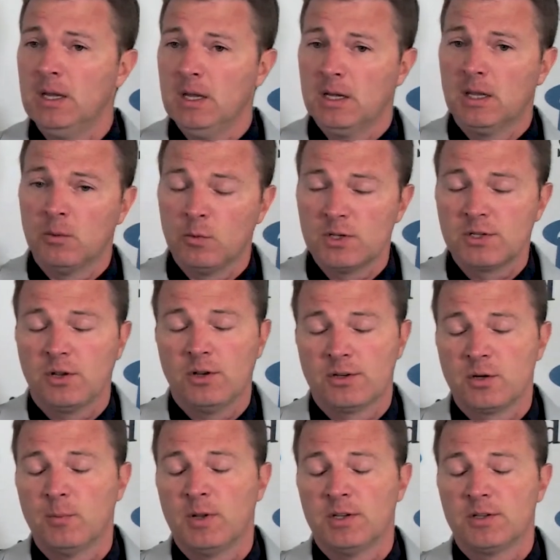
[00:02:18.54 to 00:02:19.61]
And then we saw a
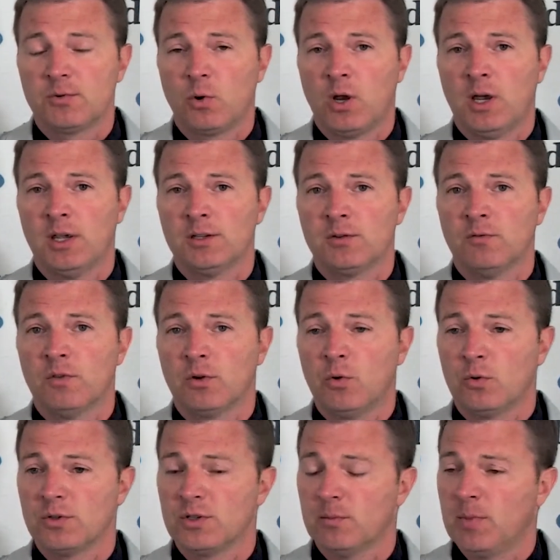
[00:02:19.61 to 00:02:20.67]
tremendous rise over the
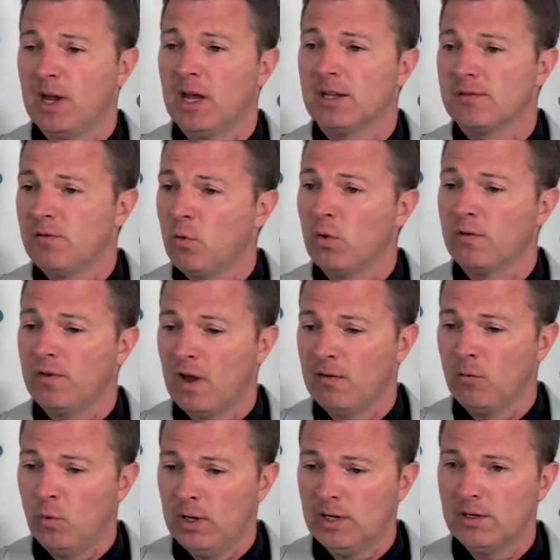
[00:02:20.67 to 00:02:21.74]
course of the past 4 or 5
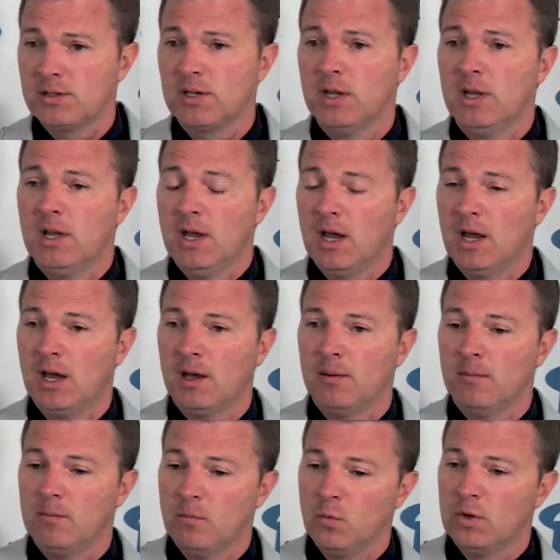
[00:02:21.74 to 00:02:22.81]
weeks.
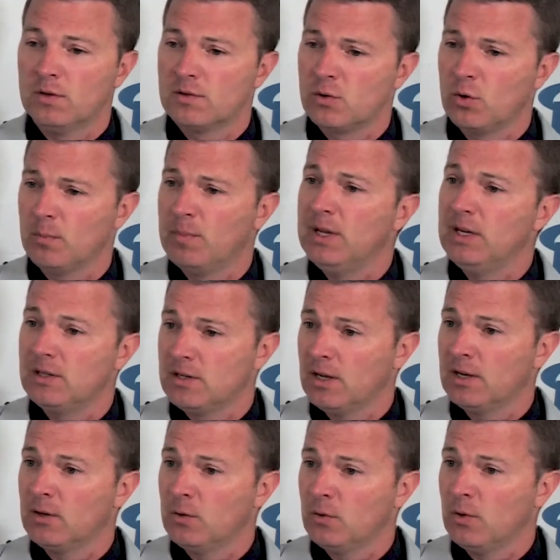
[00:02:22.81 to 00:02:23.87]
We sort of peaked, I
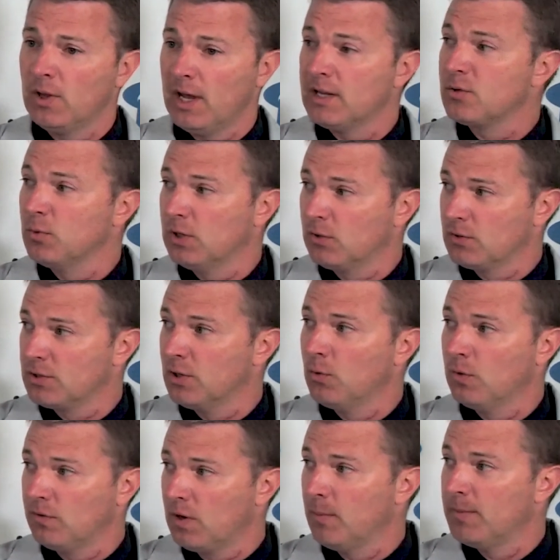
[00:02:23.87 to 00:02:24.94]
know, last week or so, and
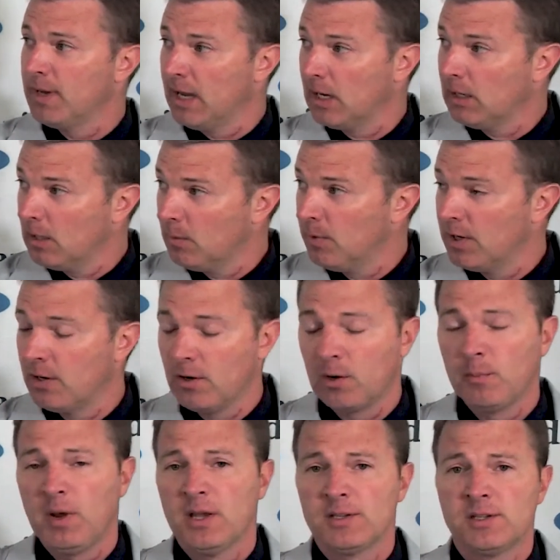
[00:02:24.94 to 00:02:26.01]
we've come down a little bit in our
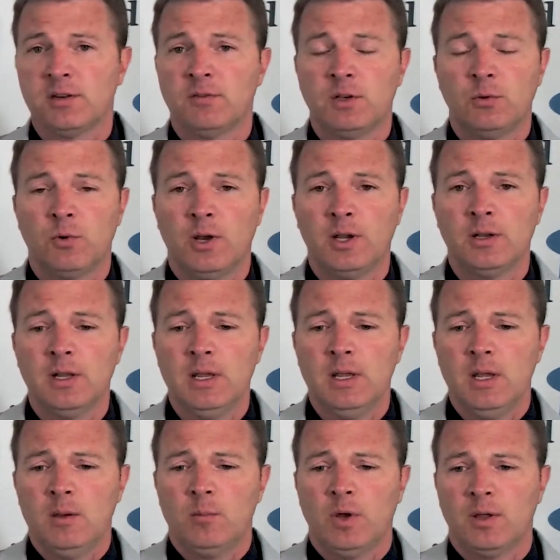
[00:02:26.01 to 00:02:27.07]
positivity rate.
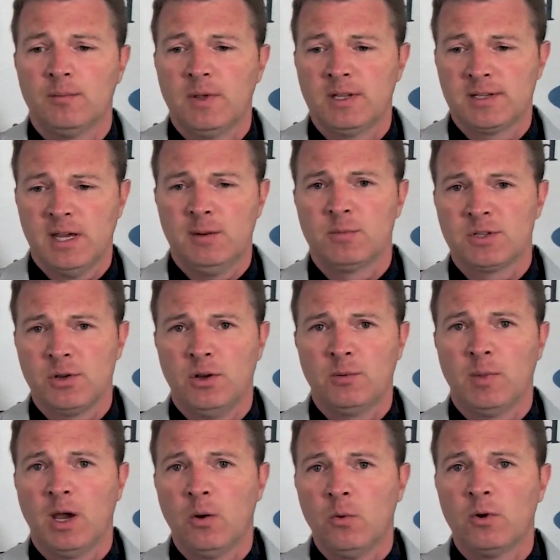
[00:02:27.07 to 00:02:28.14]
But as Adam was talking
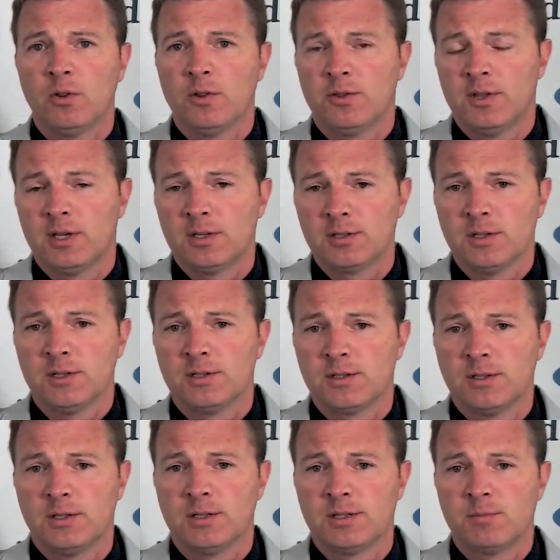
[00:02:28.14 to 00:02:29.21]
about, one of the things
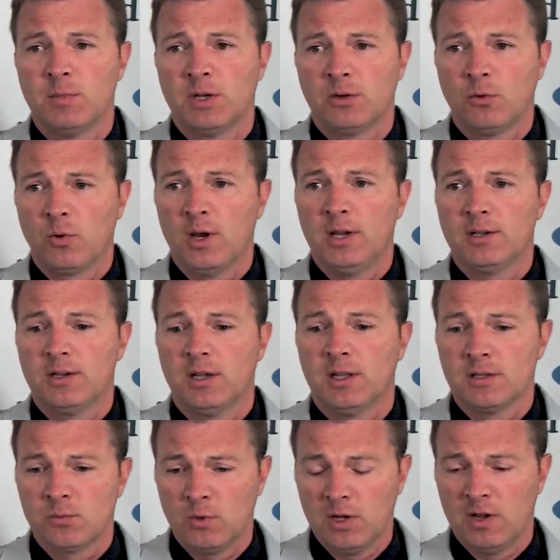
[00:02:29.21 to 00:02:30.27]
that's been great
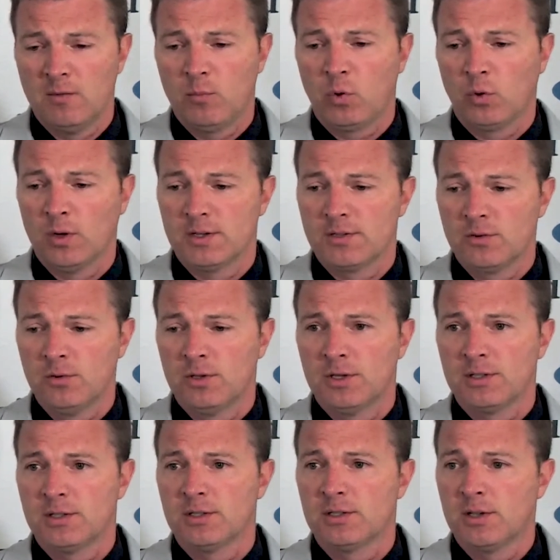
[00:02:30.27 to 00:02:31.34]
as we have progressed through
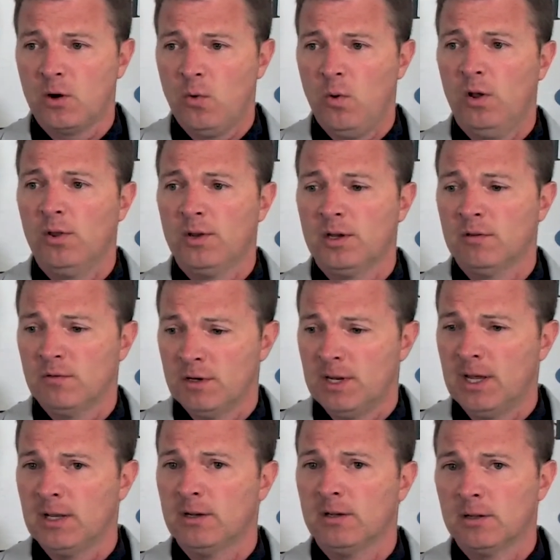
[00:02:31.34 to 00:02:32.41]
this is the quality of the
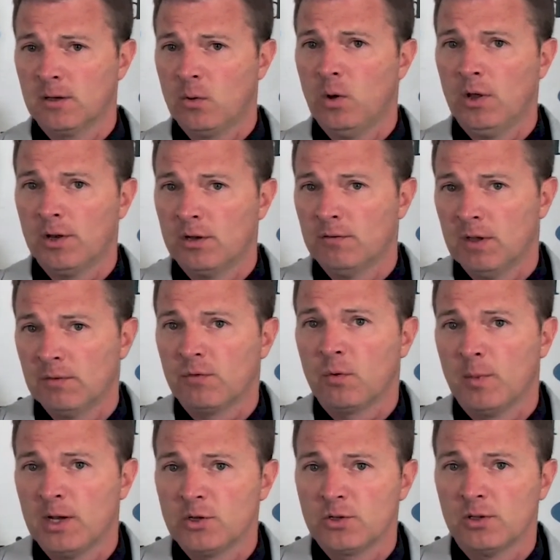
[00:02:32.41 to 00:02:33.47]
data and the quality of the
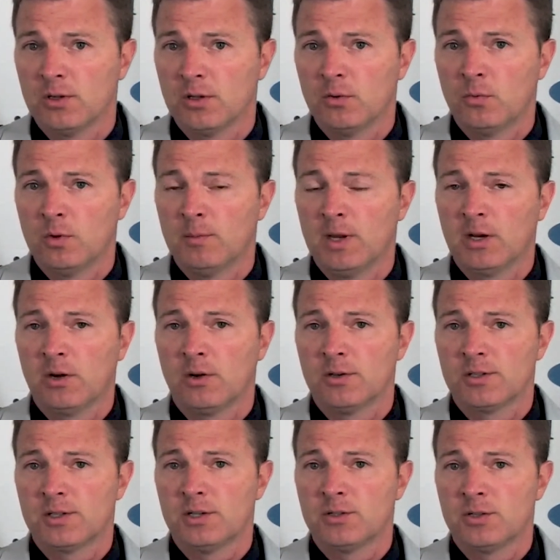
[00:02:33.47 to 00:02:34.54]
information that we make our
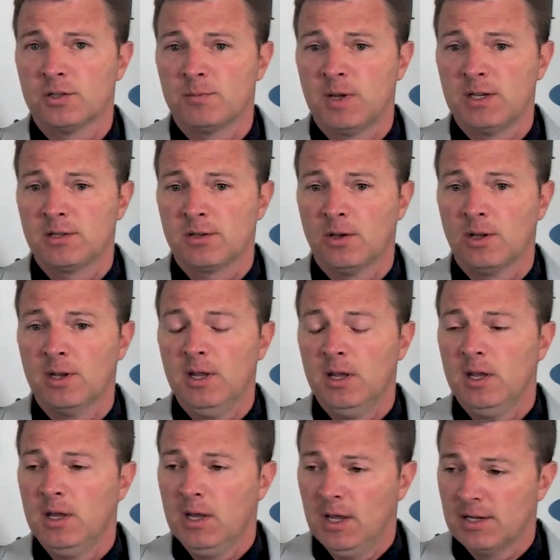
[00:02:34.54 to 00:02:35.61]
decisions based on
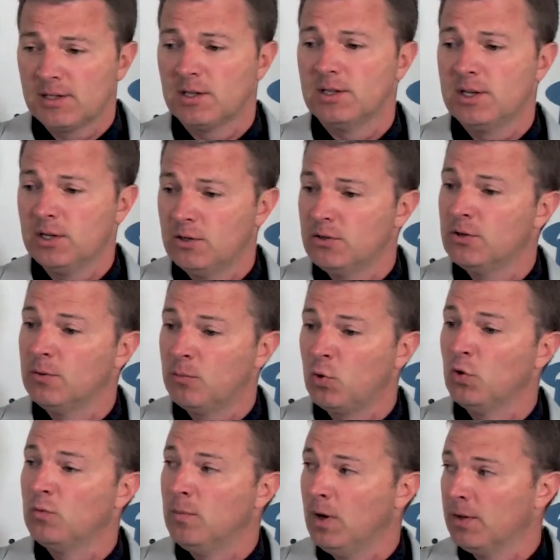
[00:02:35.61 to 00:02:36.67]
has continued to
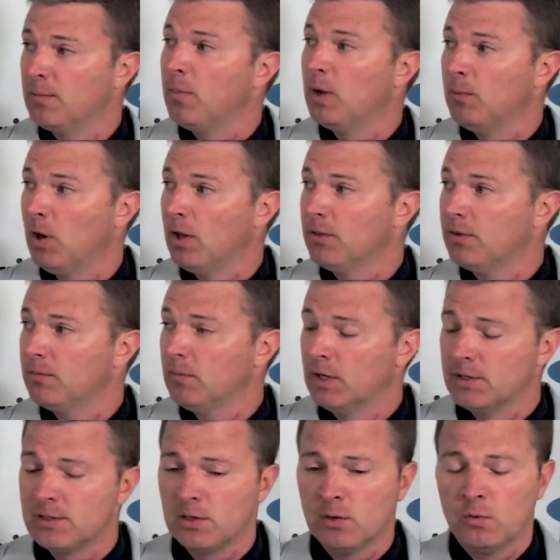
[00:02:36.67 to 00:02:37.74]
improve month by month. And
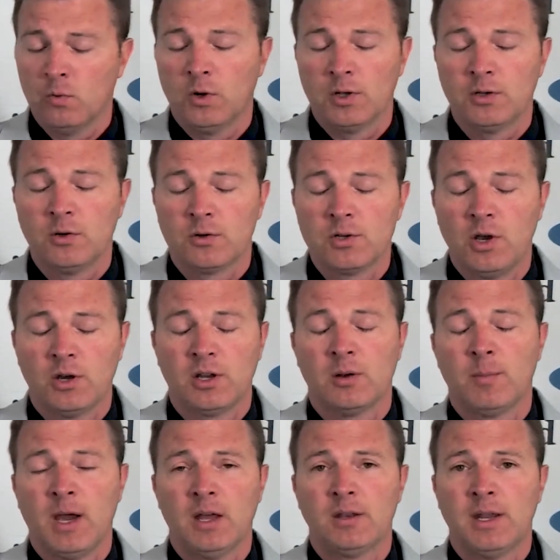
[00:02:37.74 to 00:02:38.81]
so what you're talking
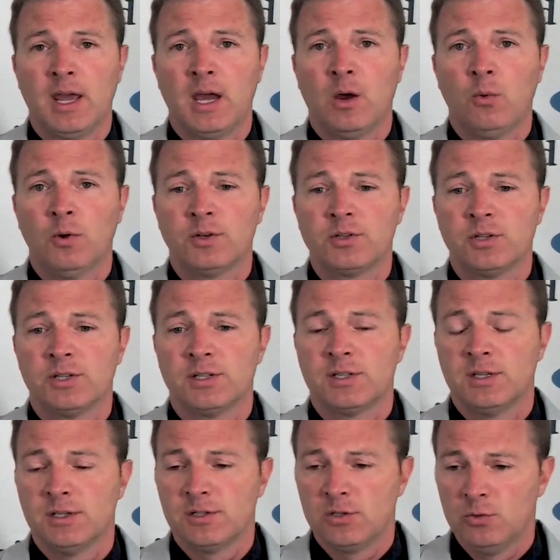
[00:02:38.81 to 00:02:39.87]
about now, which is
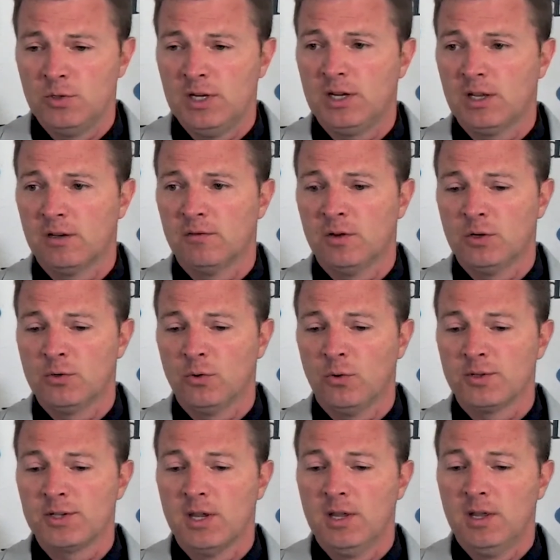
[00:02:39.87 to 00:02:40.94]
these unique
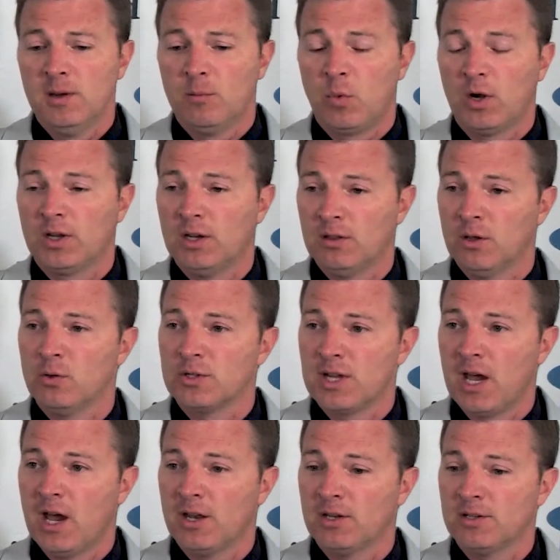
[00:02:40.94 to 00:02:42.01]
individuals, breaking those
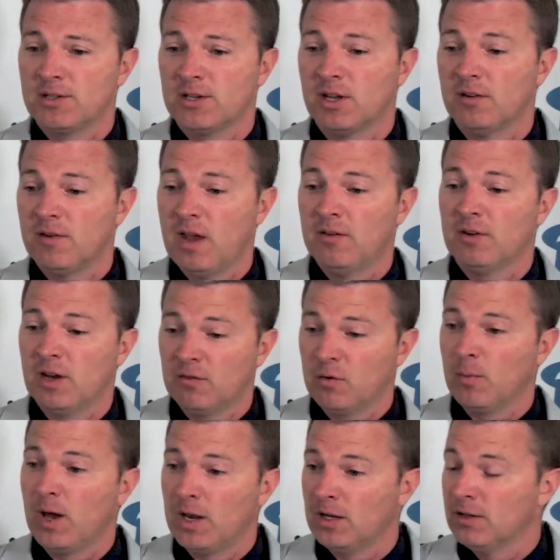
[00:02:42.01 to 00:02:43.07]
out instead of having
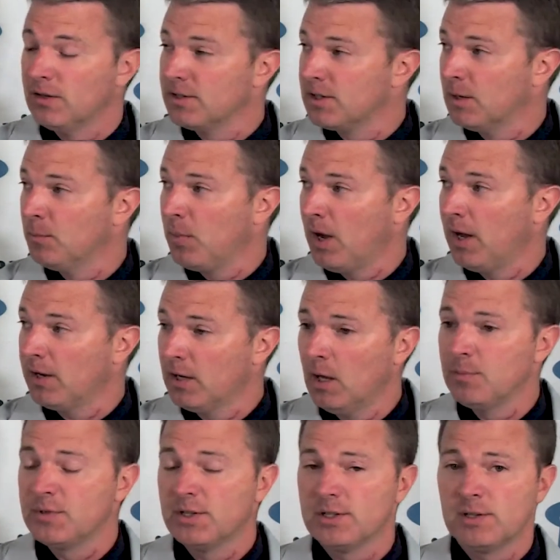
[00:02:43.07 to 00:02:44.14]
everybody in the same pot,
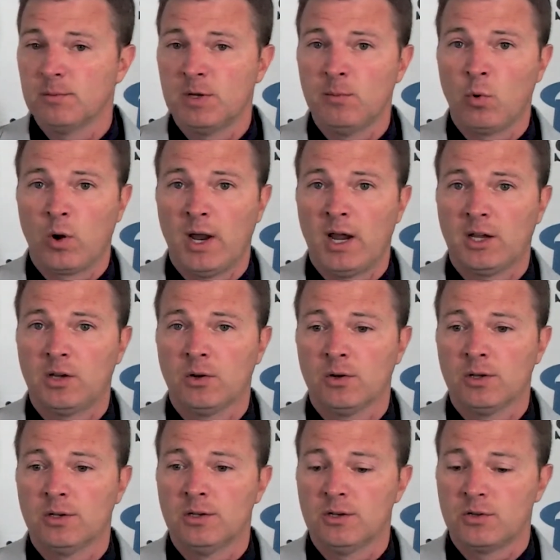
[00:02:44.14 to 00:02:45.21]
helps us to be more accurate
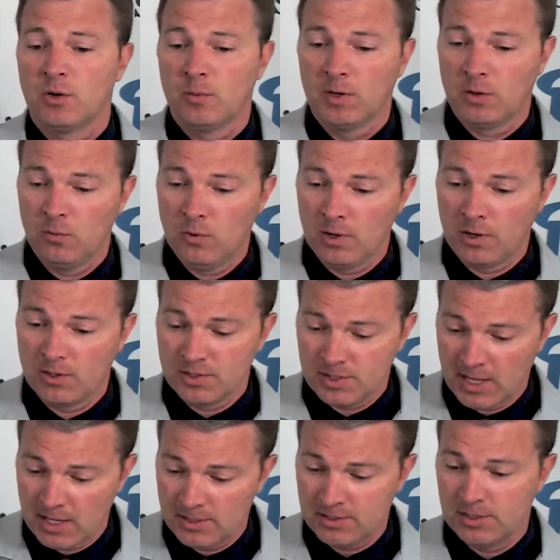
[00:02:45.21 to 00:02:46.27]
in determining what our
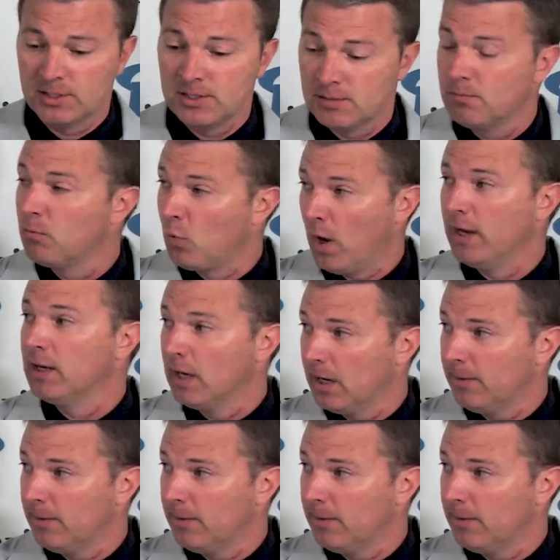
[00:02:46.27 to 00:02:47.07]
status is right now.